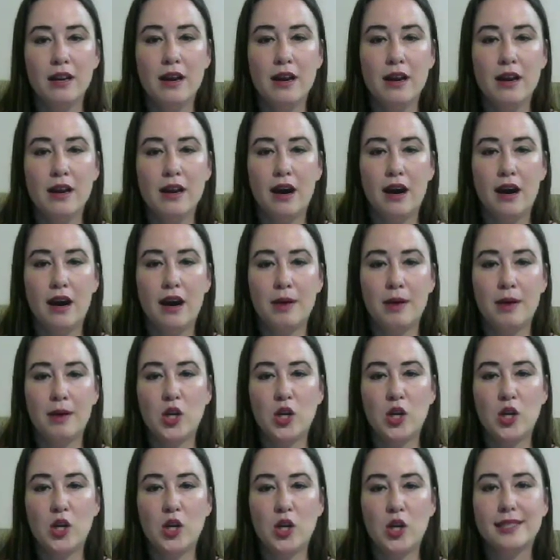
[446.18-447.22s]

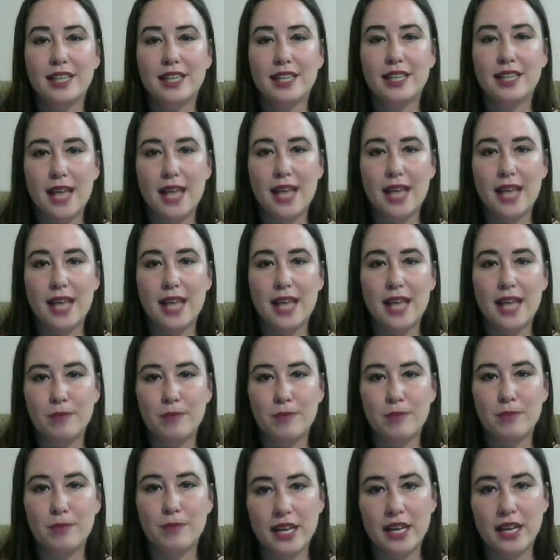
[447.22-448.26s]
I just set up the
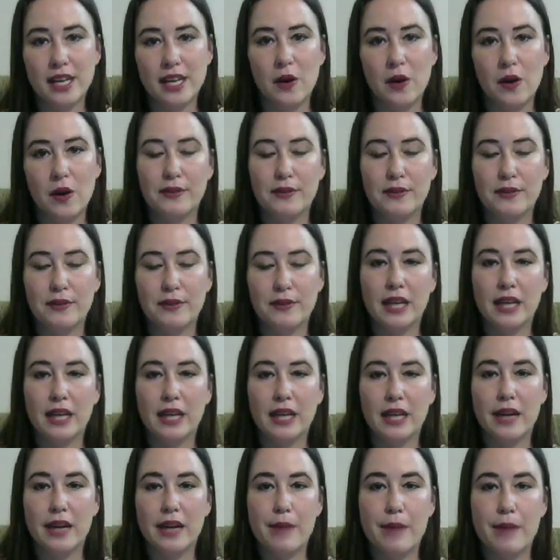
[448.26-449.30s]
league, so I've only
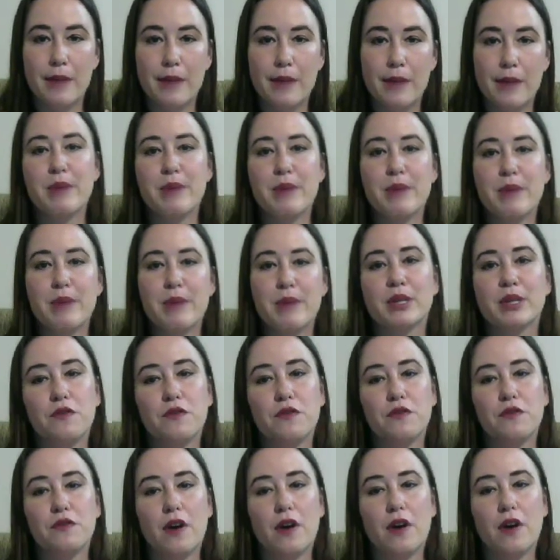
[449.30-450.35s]
got a couple of members so
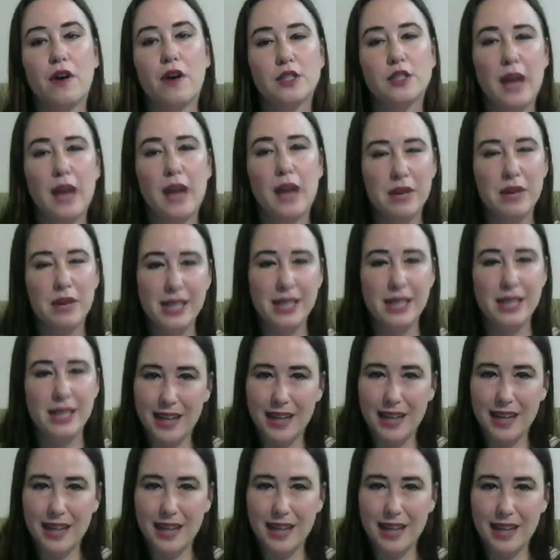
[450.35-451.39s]
far. So yeah, we need a
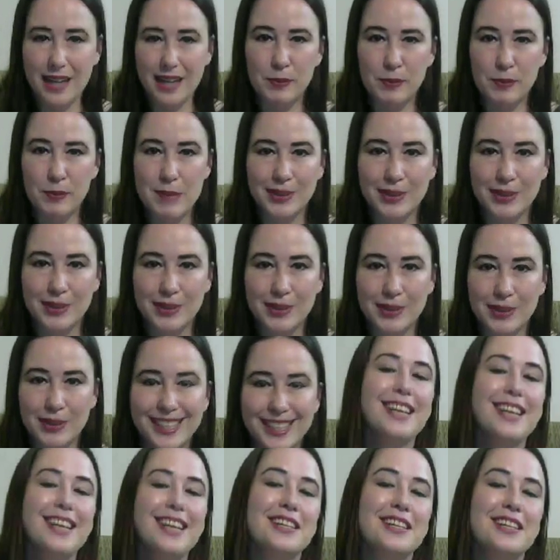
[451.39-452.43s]
couple more people to get
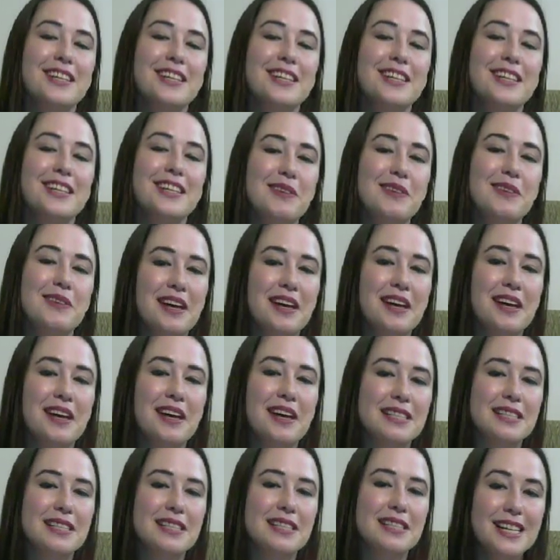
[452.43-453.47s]
in here and join with us
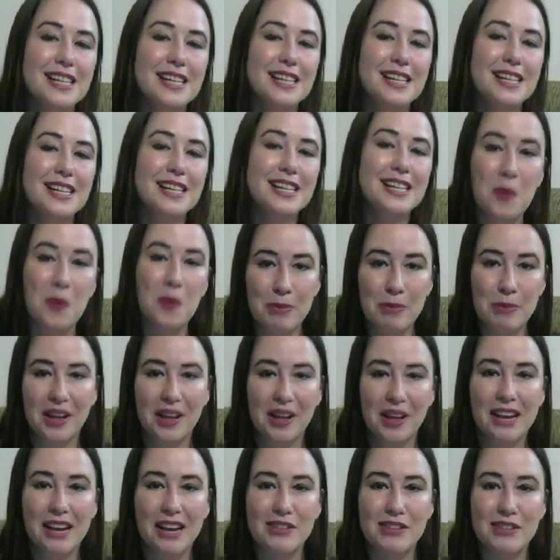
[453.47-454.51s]
so we can play
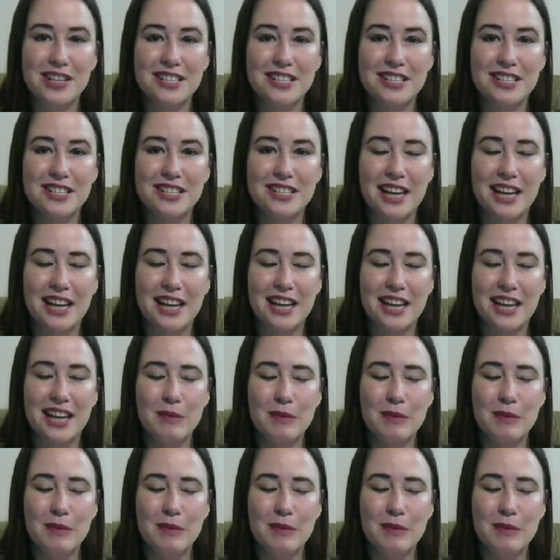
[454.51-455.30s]
and have a good time.